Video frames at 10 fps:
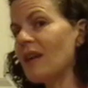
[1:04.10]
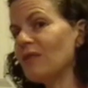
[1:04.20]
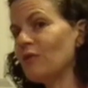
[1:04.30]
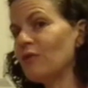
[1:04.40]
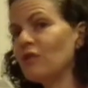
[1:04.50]

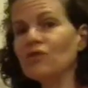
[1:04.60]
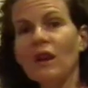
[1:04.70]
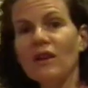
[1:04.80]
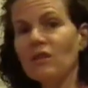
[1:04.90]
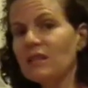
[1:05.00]
the
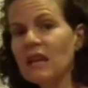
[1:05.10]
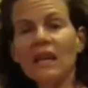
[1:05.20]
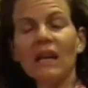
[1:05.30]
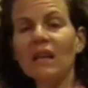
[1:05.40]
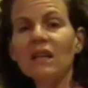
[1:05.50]
refrigerator and
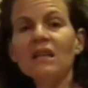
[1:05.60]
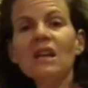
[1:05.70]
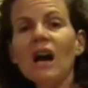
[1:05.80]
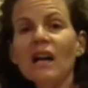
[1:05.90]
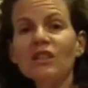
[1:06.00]
taking a
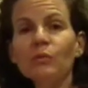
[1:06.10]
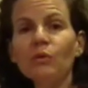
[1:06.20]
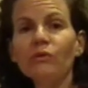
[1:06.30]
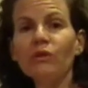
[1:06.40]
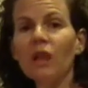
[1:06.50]

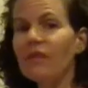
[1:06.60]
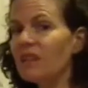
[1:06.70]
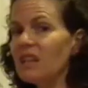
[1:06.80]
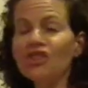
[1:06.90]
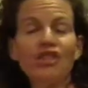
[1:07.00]
spoonful of
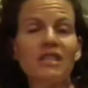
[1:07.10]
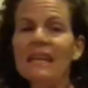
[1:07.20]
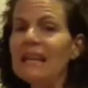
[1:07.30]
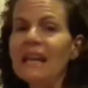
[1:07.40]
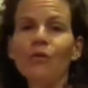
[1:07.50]
it and just
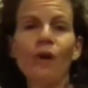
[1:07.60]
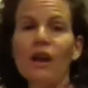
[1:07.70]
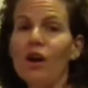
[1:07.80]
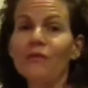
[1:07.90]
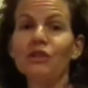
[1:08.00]
eating it right
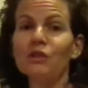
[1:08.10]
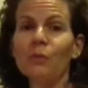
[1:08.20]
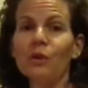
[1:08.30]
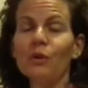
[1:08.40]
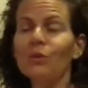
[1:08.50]
off the
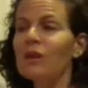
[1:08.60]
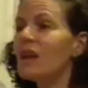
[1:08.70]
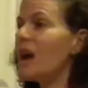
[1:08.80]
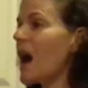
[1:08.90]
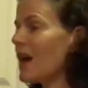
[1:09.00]
spoon,
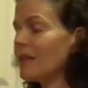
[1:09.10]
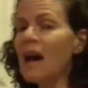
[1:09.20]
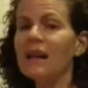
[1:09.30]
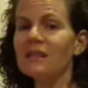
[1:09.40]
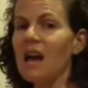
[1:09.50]
a
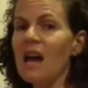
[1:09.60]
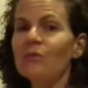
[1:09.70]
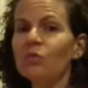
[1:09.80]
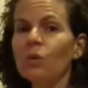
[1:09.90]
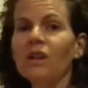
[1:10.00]
lot of
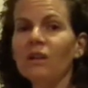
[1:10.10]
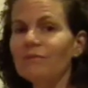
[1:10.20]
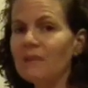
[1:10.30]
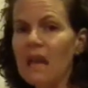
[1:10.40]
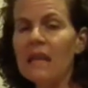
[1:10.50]
times will
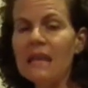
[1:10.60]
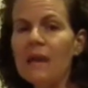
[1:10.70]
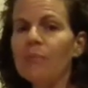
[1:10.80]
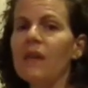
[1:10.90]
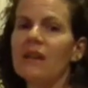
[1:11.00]

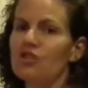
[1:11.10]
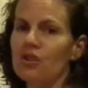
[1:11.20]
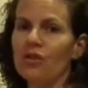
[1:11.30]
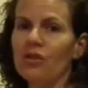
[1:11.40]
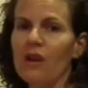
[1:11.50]
nip that
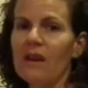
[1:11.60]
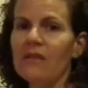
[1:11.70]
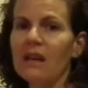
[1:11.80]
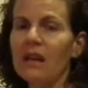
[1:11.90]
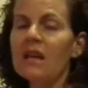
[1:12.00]
sugar
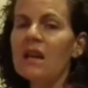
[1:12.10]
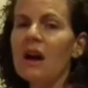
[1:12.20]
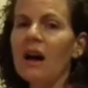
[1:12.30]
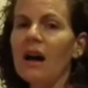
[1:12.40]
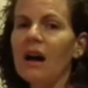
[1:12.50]
craving
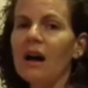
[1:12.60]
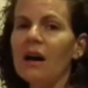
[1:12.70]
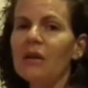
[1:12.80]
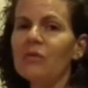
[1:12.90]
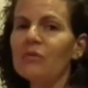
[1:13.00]

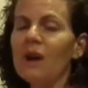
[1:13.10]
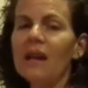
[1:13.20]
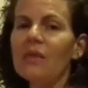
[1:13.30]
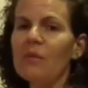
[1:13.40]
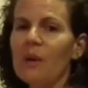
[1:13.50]

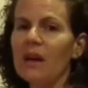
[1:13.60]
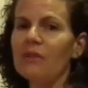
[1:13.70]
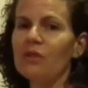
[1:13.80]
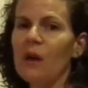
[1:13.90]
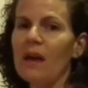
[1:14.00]
right in the bud
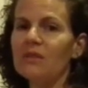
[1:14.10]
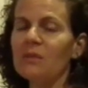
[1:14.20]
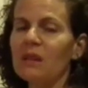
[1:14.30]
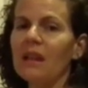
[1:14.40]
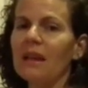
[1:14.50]
if you have
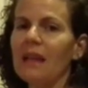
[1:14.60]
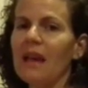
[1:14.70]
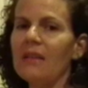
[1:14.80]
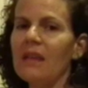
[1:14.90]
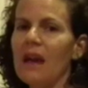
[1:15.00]
something like
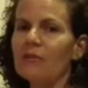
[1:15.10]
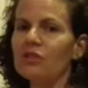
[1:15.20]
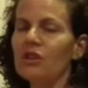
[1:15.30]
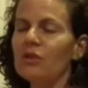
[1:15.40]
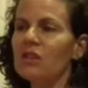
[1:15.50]
that in the
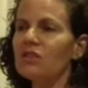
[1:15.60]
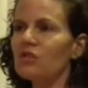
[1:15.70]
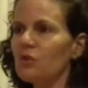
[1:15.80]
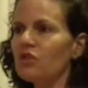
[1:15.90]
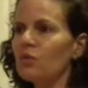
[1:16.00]
afternoon. It's
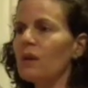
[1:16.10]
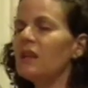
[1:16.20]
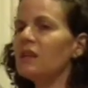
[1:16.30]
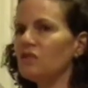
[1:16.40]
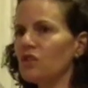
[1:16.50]
so
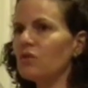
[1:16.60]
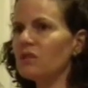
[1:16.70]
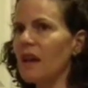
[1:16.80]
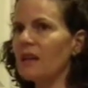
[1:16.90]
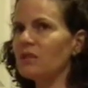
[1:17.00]
sweet and so
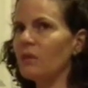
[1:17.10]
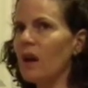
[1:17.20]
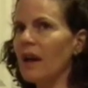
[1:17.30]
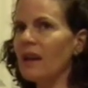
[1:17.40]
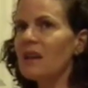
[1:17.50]
satisfying,